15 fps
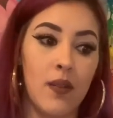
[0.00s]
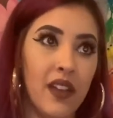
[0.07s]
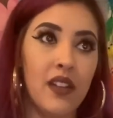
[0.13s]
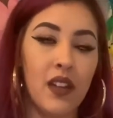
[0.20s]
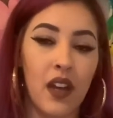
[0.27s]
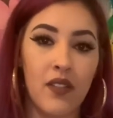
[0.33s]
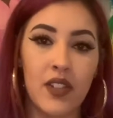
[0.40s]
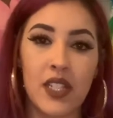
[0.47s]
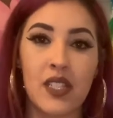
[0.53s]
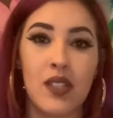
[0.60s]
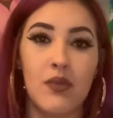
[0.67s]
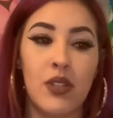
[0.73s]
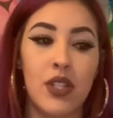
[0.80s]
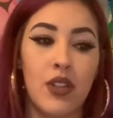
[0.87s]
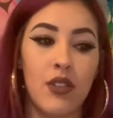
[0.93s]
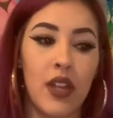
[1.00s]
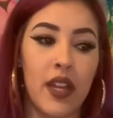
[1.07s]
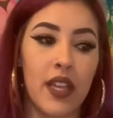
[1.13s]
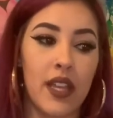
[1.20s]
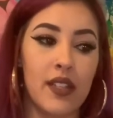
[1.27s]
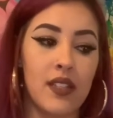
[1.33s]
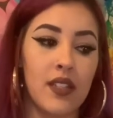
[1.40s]
And obviously we know that
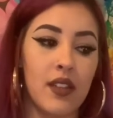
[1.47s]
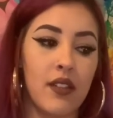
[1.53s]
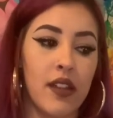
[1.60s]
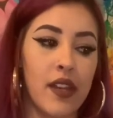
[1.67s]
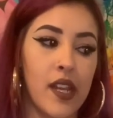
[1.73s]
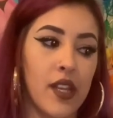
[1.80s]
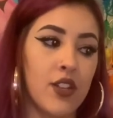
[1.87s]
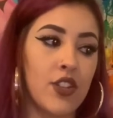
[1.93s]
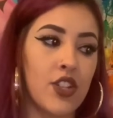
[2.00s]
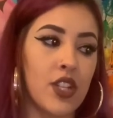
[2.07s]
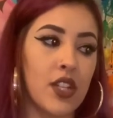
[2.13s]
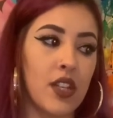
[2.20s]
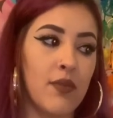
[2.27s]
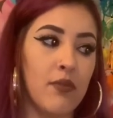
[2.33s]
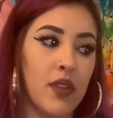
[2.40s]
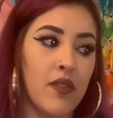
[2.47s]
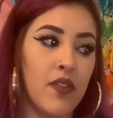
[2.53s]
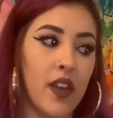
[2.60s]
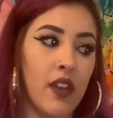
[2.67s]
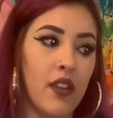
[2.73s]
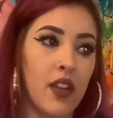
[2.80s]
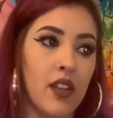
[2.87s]
Cancerian energy can be
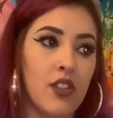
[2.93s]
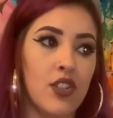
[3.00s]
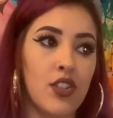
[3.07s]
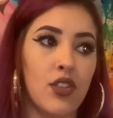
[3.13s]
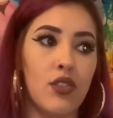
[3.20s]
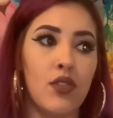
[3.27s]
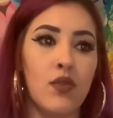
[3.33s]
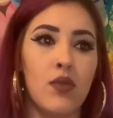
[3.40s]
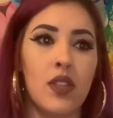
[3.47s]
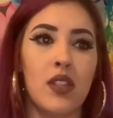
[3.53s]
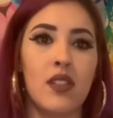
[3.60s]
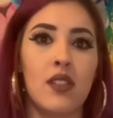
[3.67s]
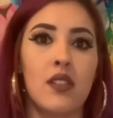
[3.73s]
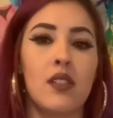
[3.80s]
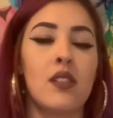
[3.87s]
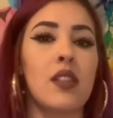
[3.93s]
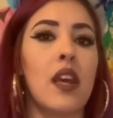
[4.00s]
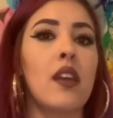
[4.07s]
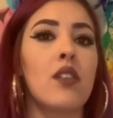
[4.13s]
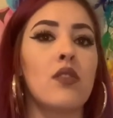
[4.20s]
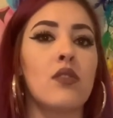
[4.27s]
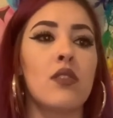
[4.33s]
very in tune with the
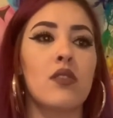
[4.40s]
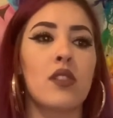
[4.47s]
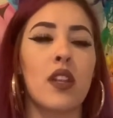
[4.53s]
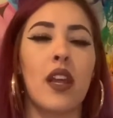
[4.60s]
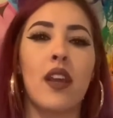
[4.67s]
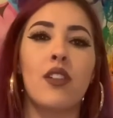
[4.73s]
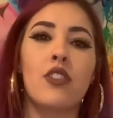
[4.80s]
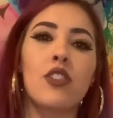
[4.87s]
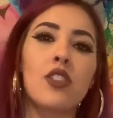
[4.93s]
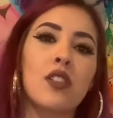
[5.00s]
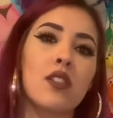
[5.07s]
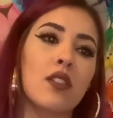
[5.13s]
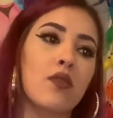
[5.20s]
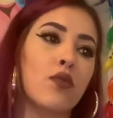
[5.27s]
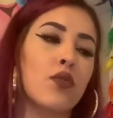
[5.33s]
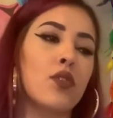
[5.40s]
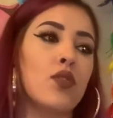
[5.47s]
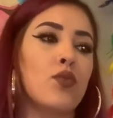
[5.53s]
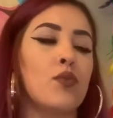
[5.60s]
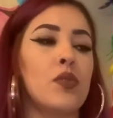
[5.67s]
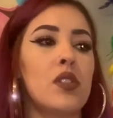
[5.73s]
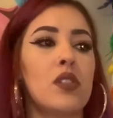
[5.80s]
cycles and energies of
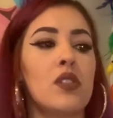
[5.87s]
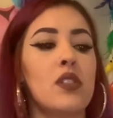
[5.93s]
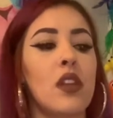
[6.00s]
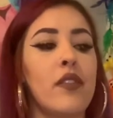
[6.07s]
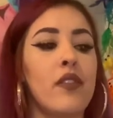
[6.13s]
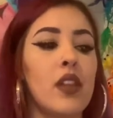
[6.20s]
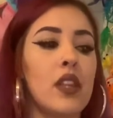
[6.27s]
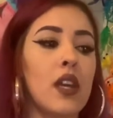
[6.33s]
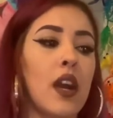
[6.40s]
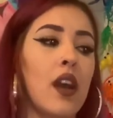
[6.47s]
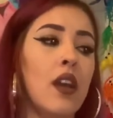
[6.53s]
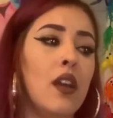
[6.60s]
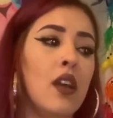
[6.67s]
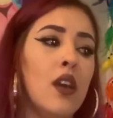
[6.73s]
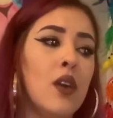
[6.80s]
rooms and stuff like that.